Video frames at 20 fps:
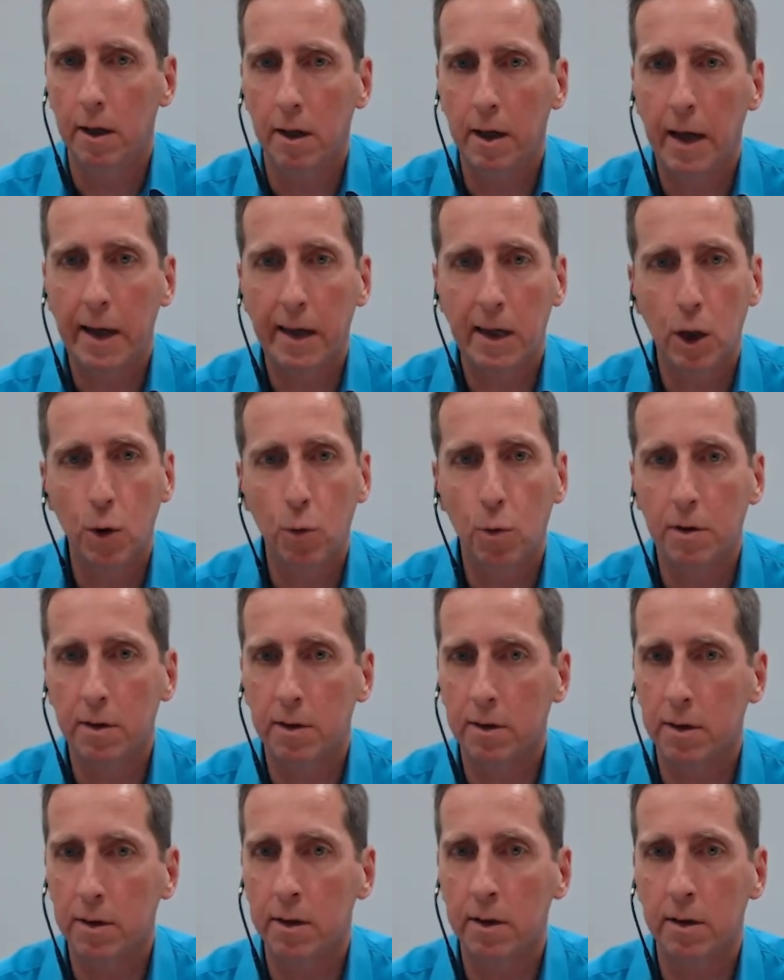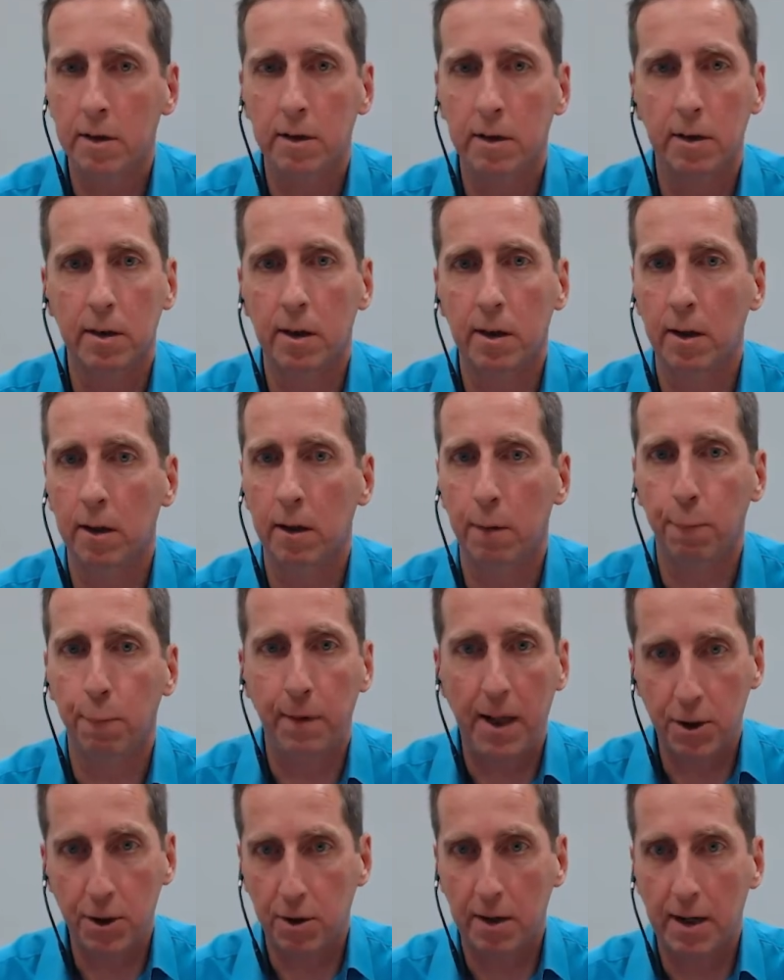like you would turn a
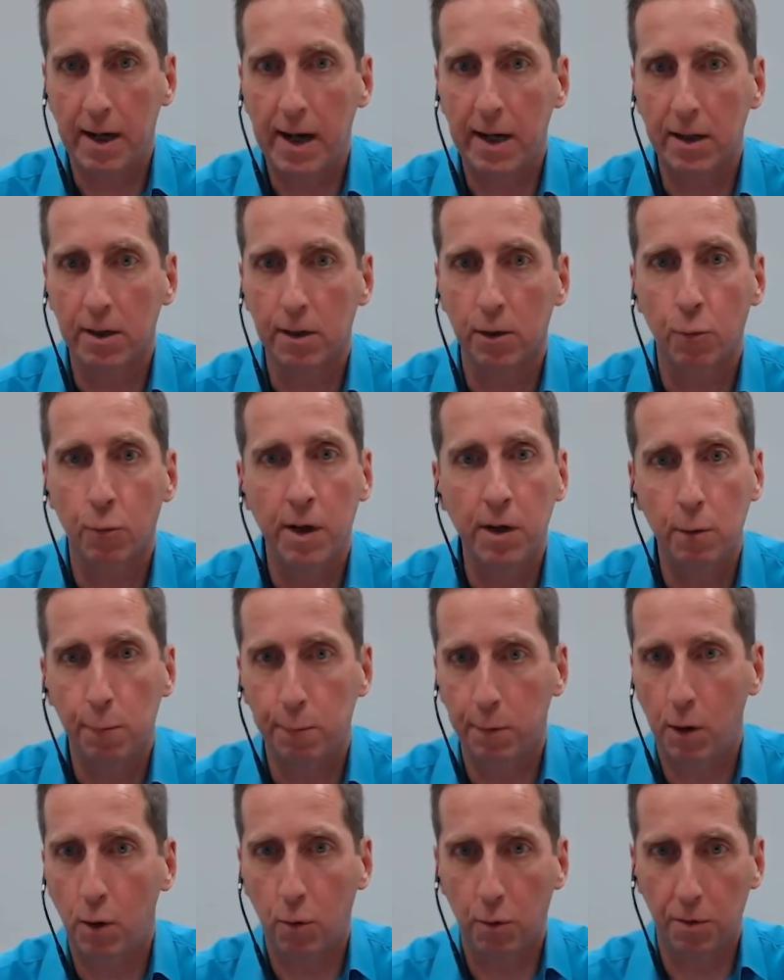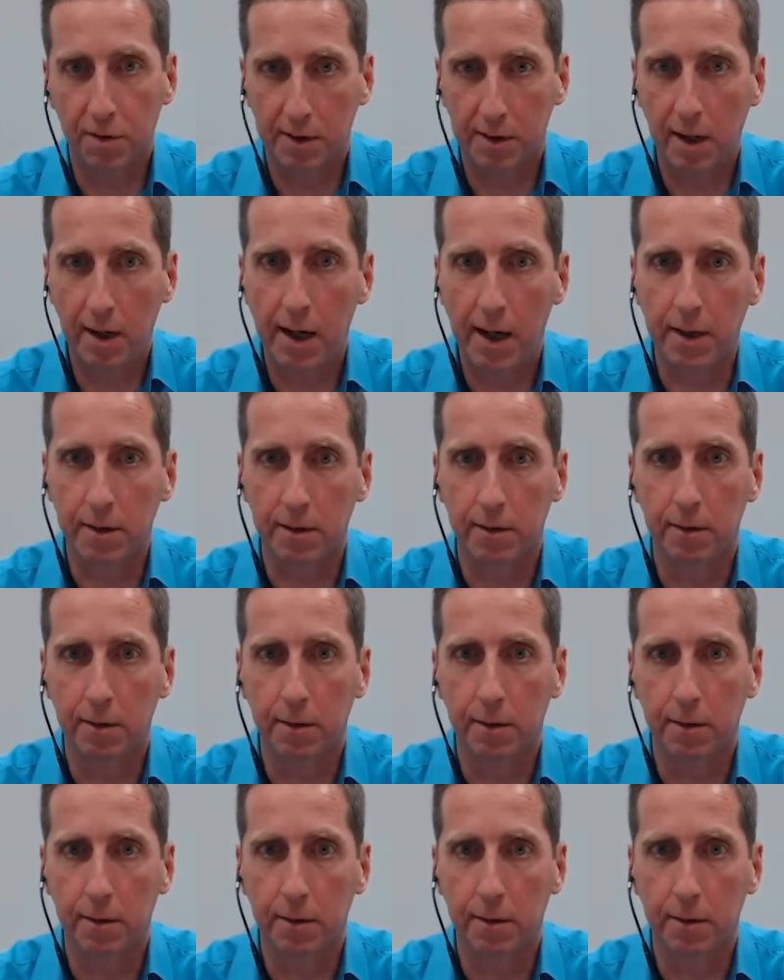flashlight when you focus the light.